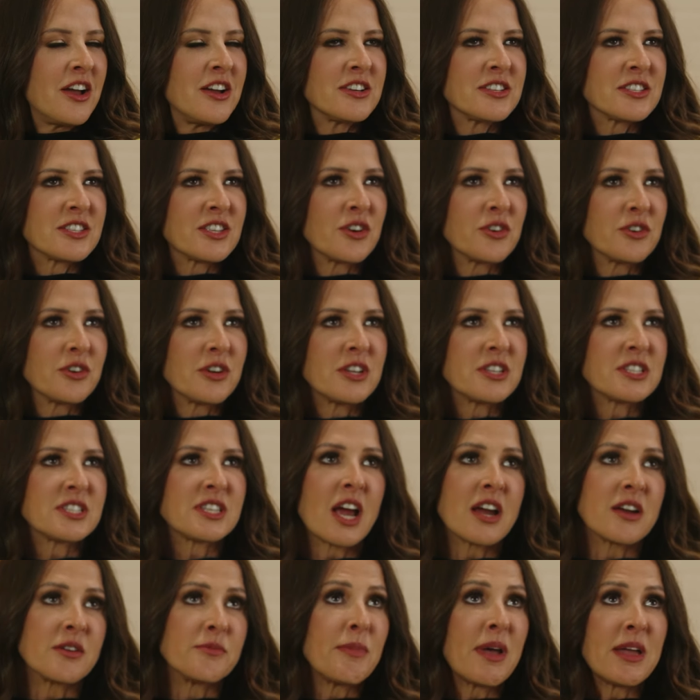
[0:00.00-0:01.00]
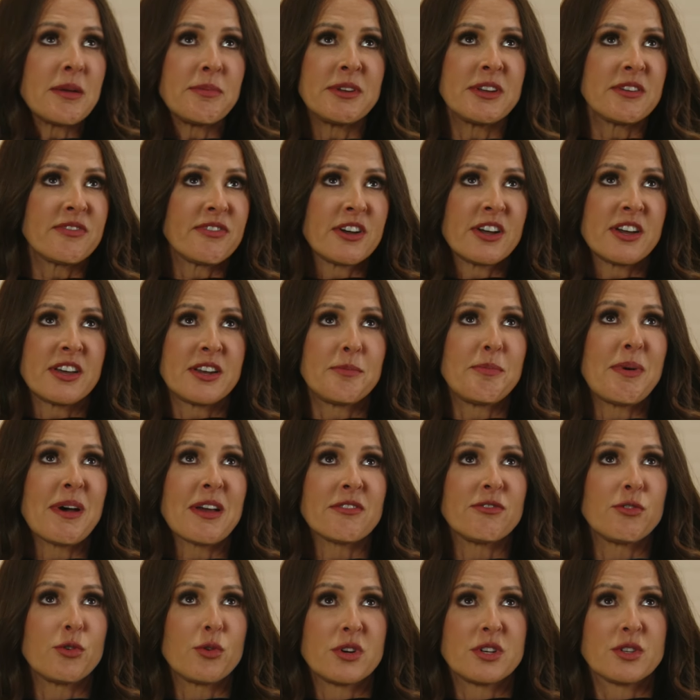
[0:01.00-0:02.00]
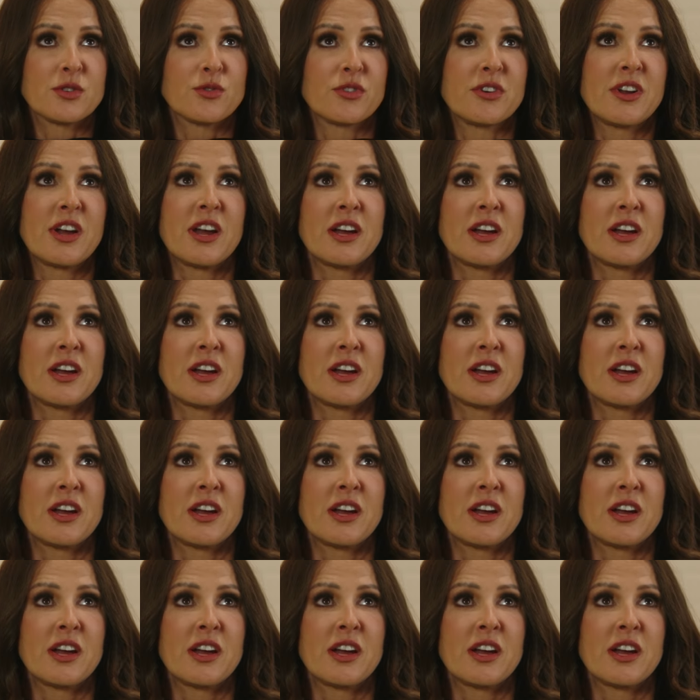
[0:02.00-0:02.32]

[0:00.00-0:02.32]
So maybe if I had a better voice or an